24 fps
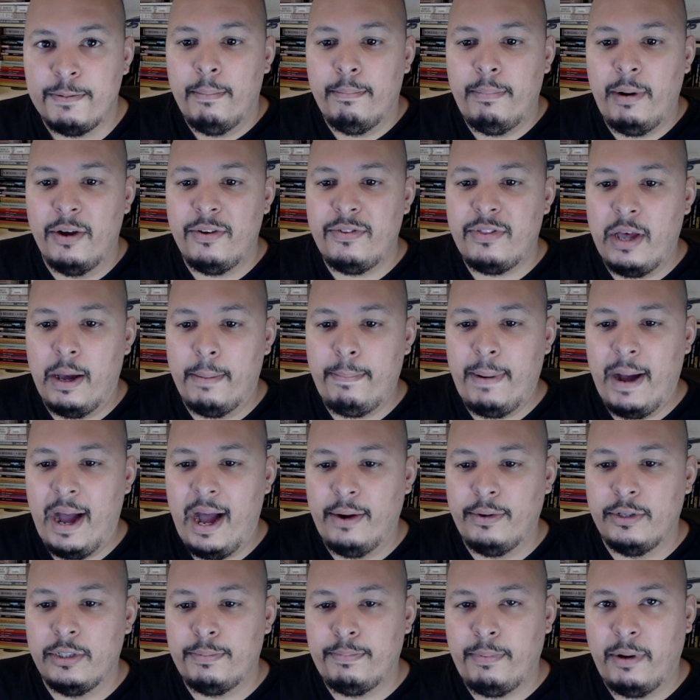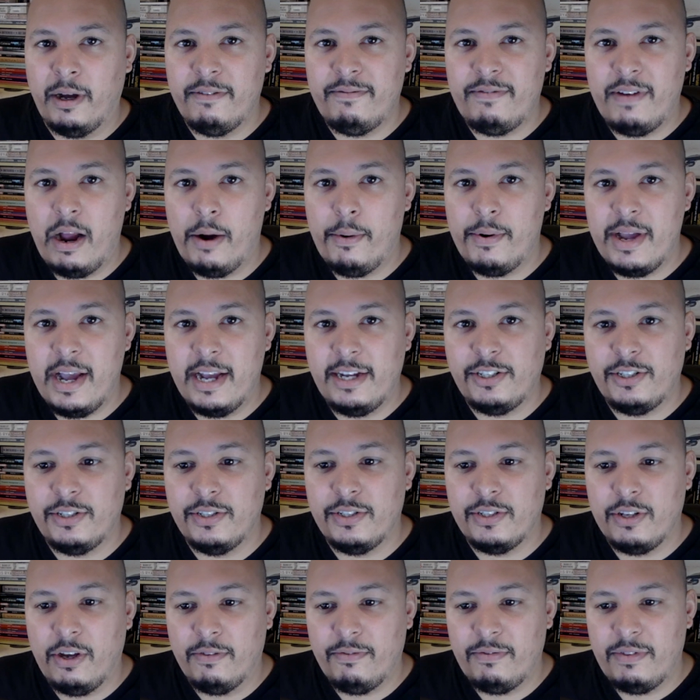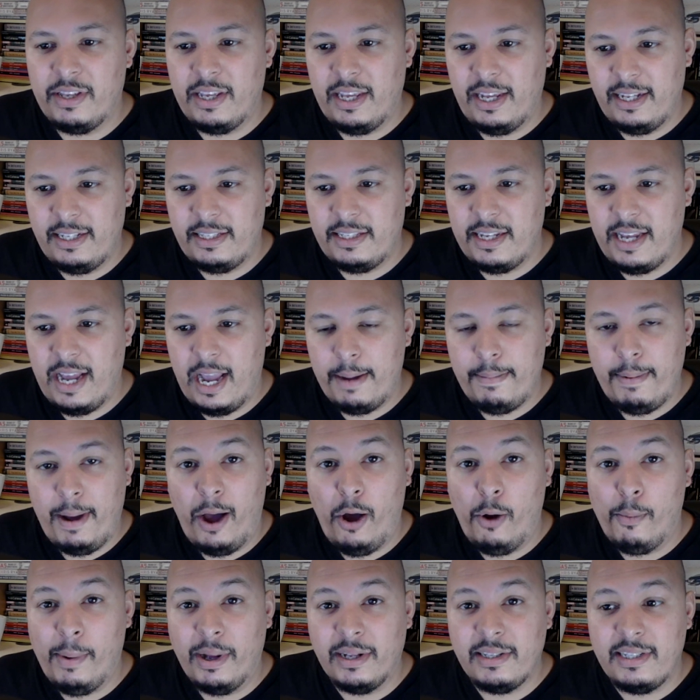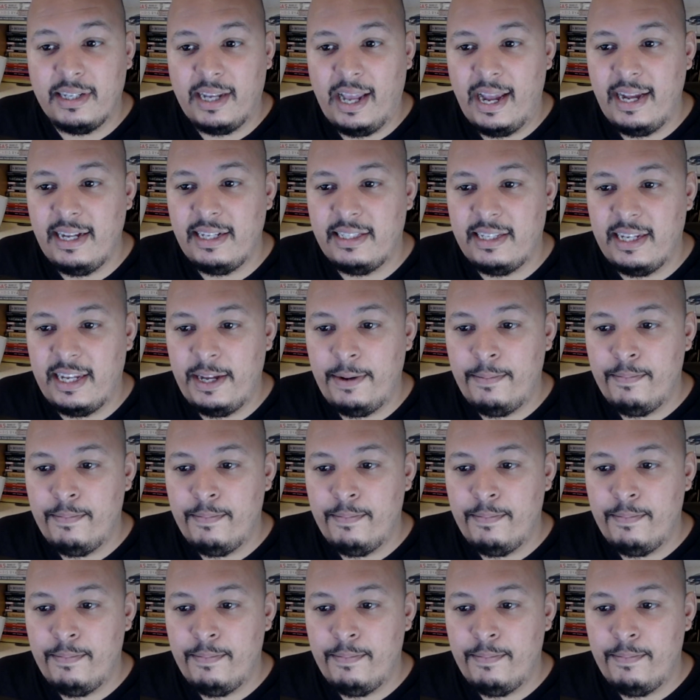Both are powered by variations of the ETA Powermatic 80,